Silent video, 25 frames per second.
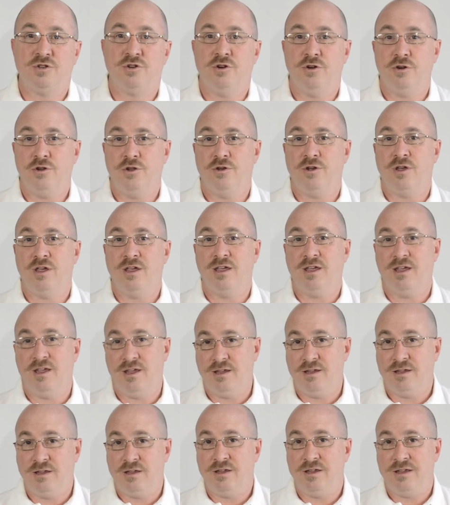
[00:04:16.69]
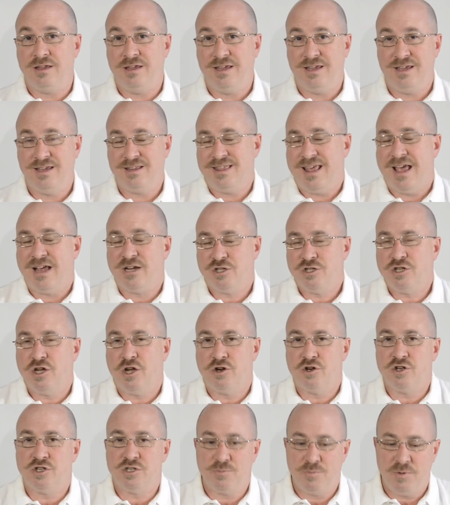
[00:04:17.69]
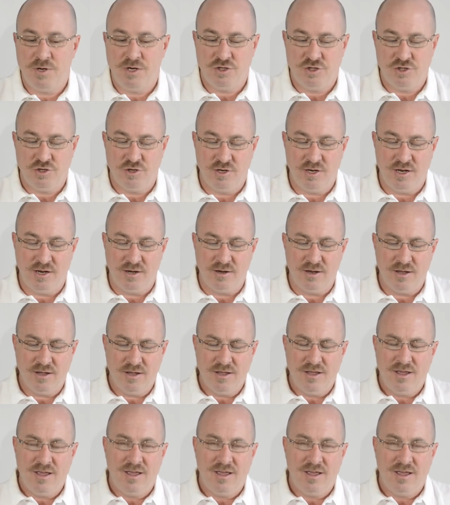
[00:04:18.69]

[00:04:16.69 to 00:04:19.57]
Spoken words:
sure you can get that shutter speed you need.